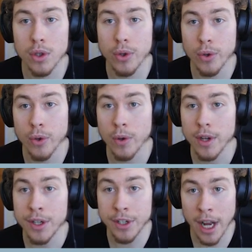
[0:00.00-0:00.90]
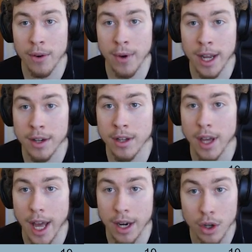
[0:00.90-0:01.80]
to generate
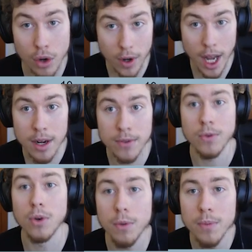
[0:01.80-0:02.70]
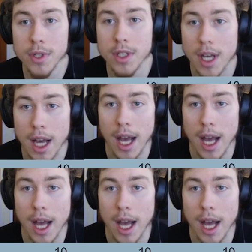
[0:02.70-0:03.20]
and create forms,